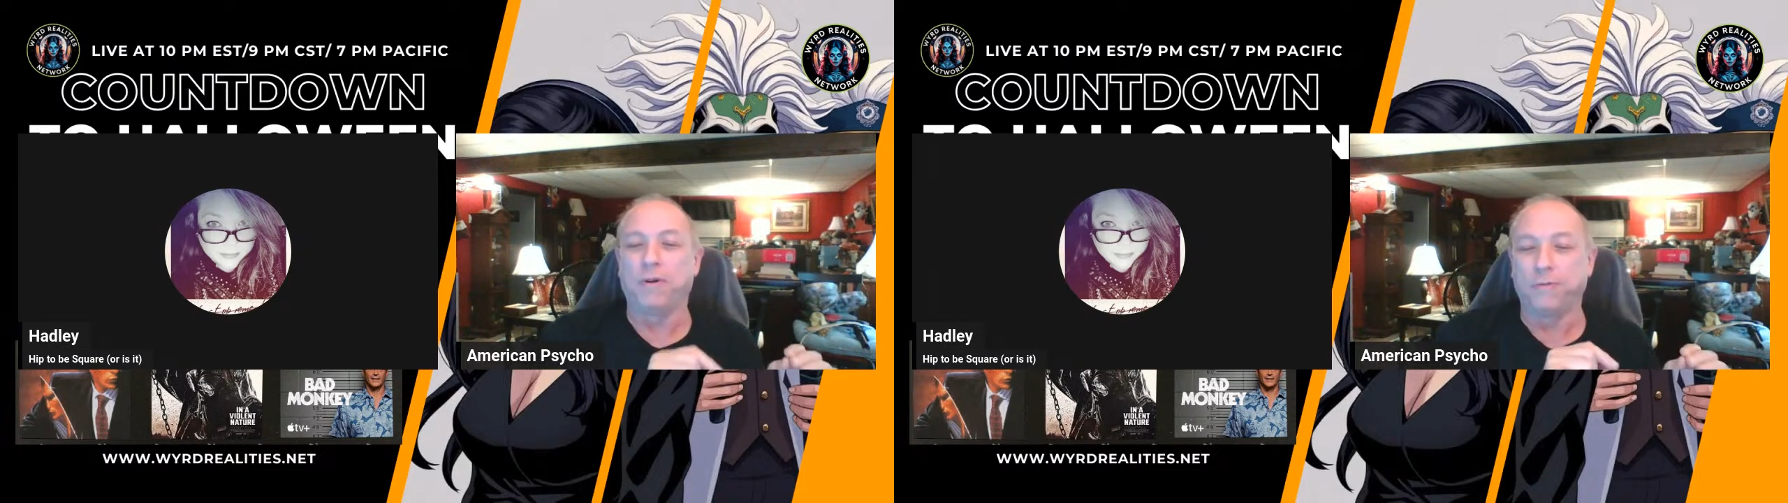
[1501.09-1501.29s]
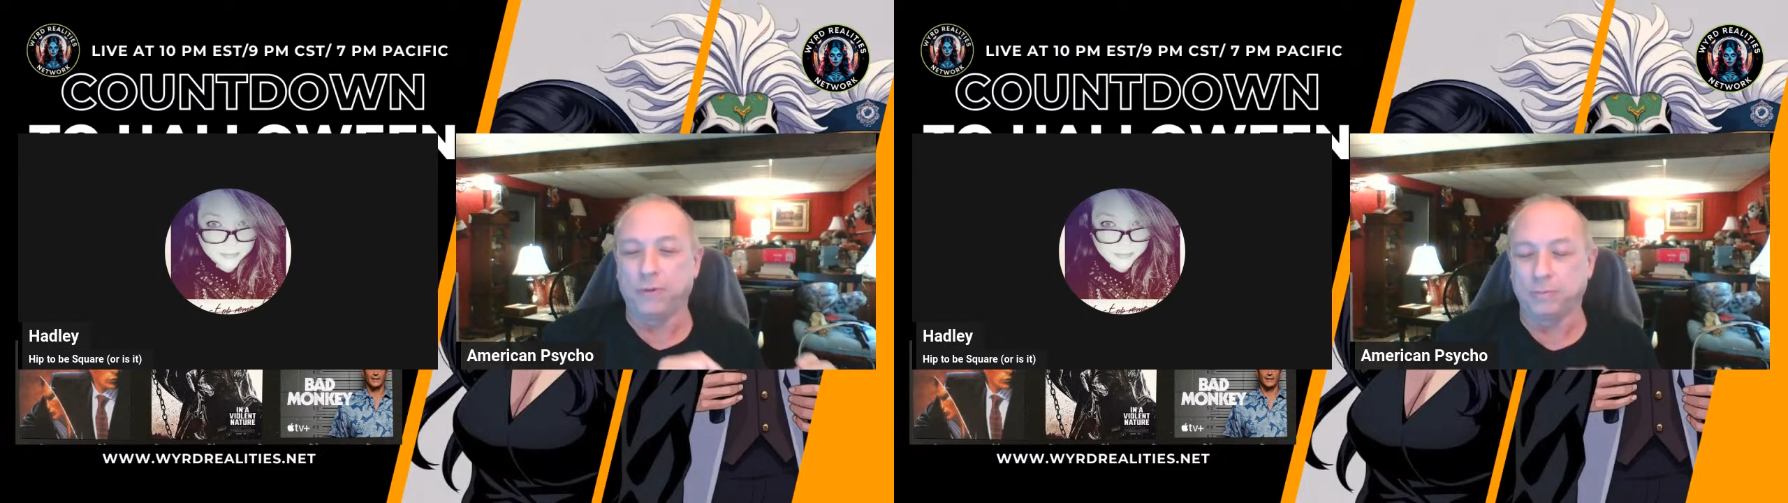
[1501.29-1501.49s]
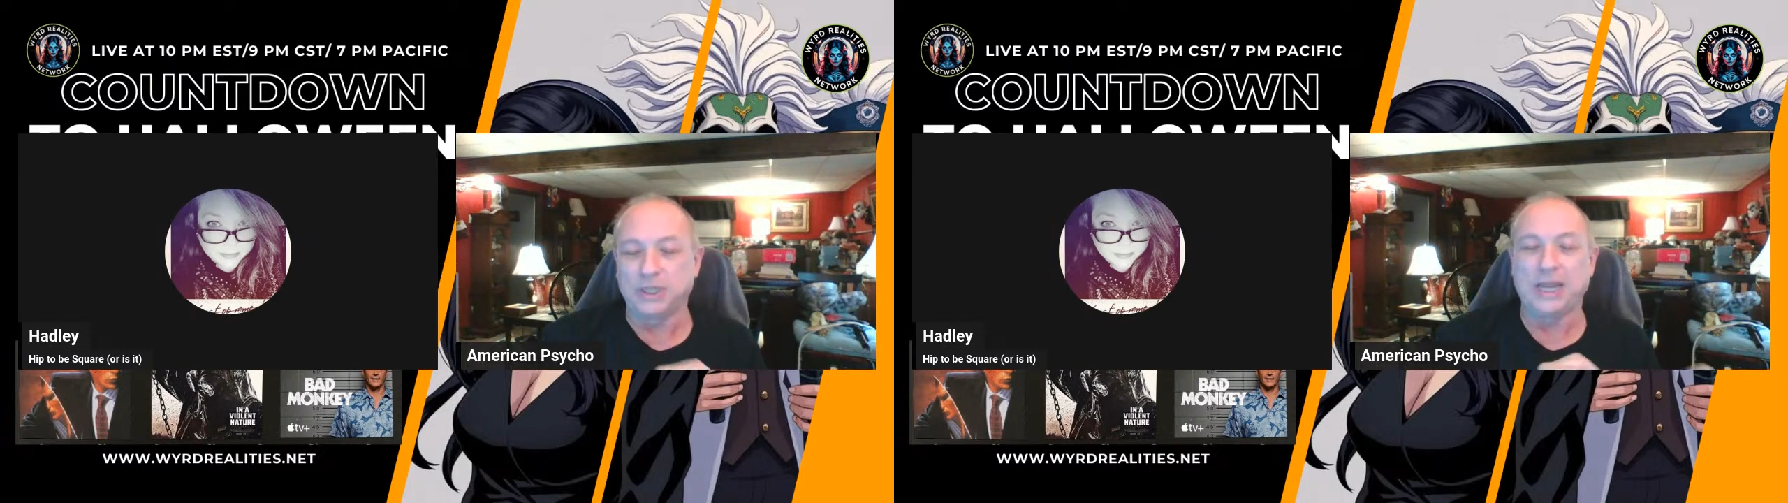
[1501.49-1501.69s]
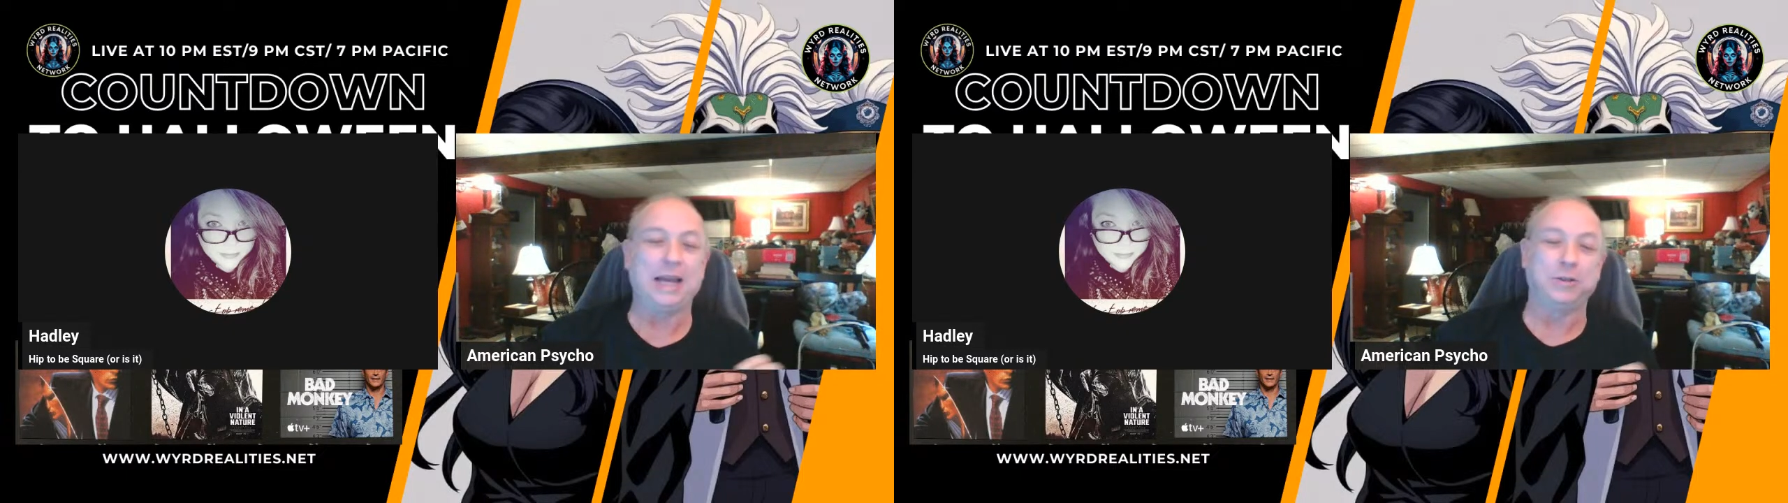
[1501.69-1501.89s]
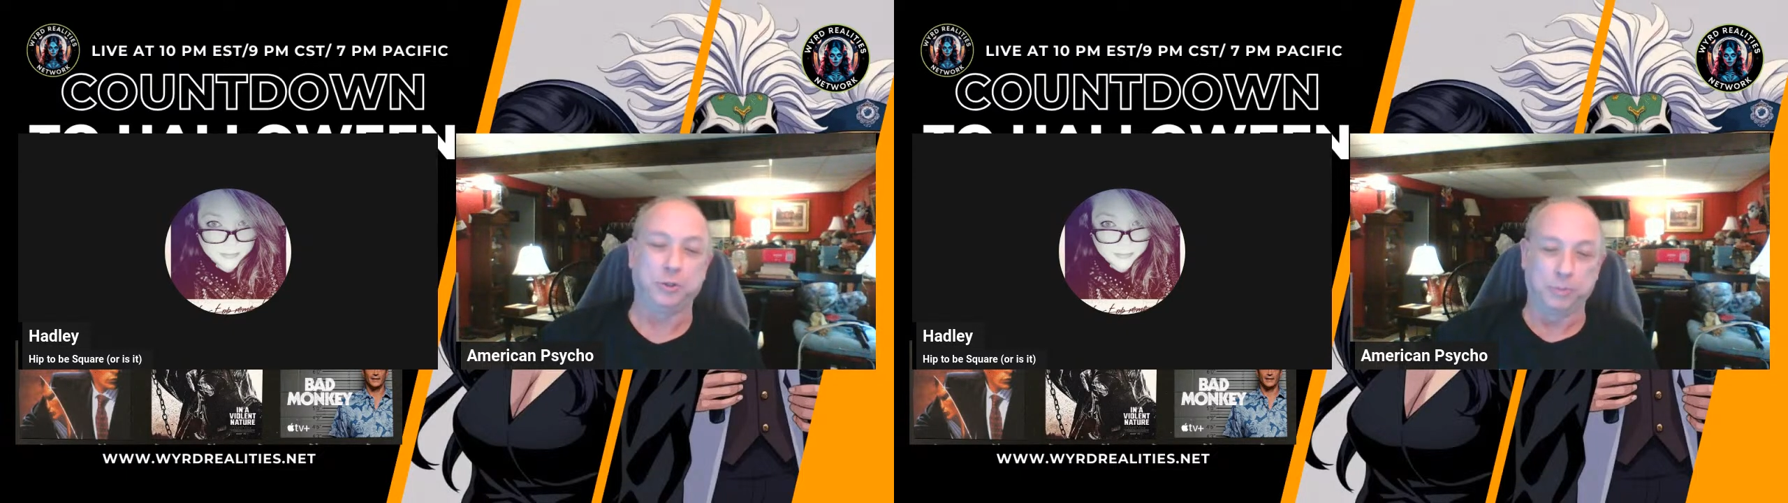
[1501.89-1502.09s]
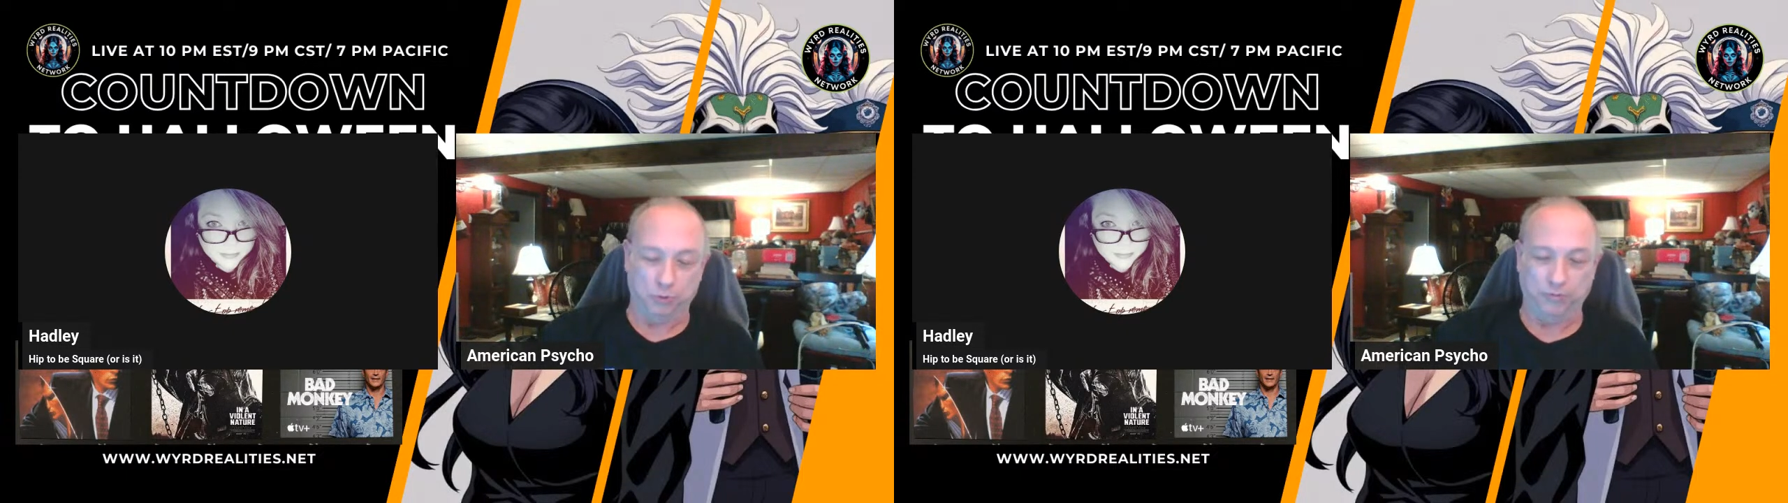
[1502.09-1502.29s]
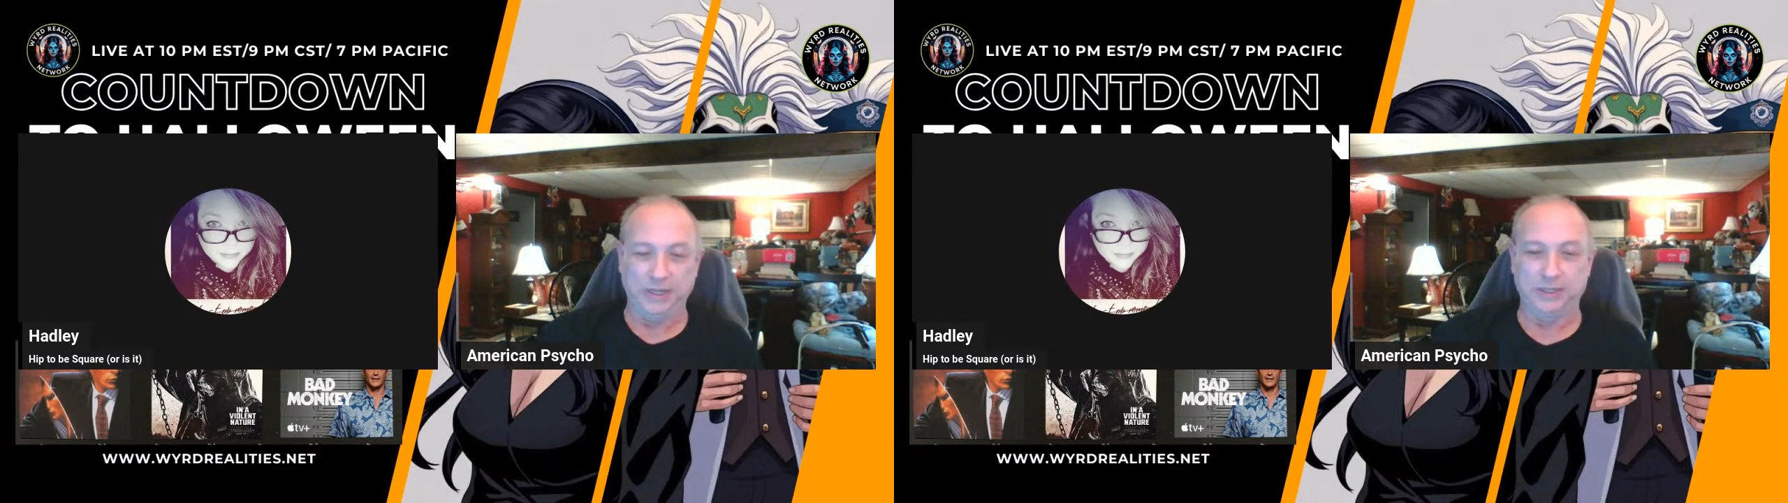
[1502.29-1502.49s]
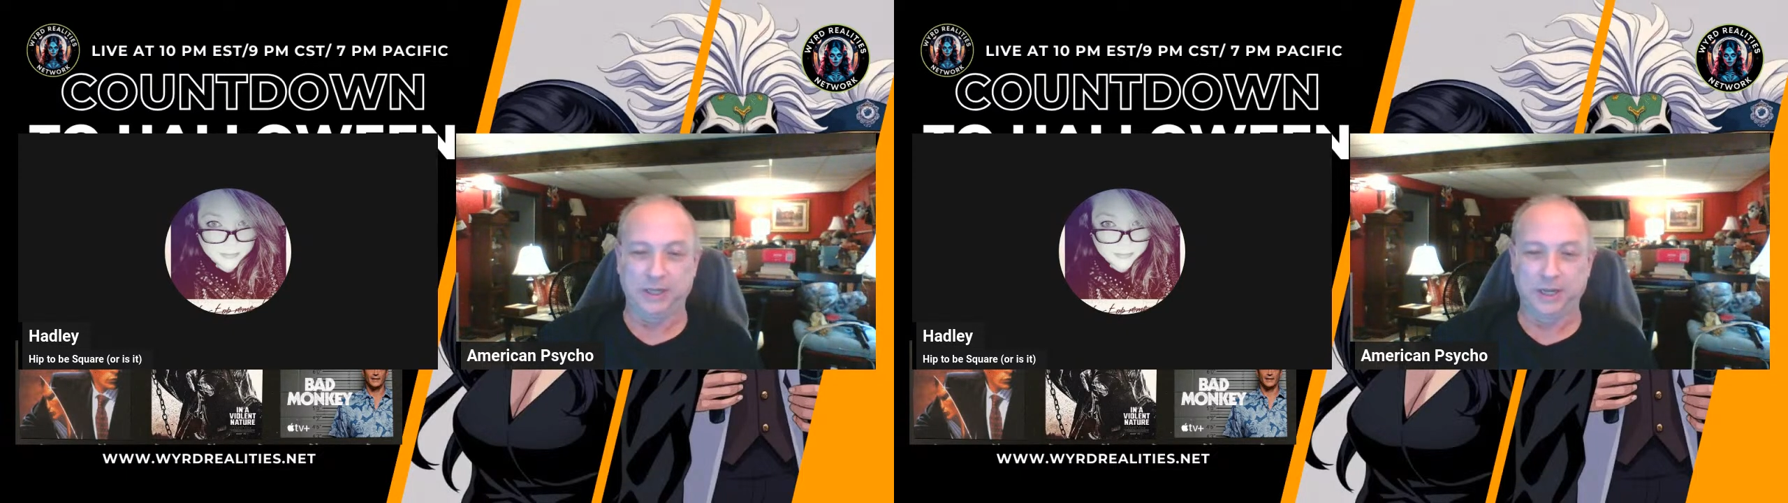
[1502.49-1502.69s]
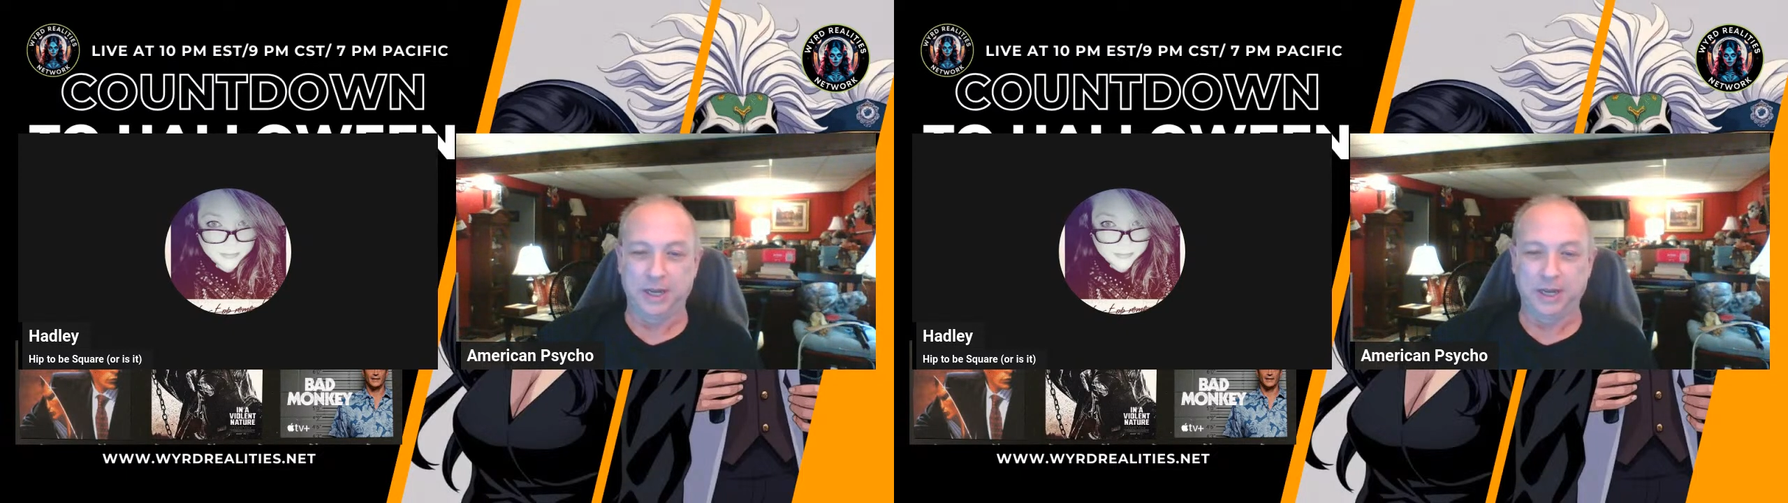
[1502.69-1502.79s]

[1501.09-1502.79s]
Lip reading: from slasher movies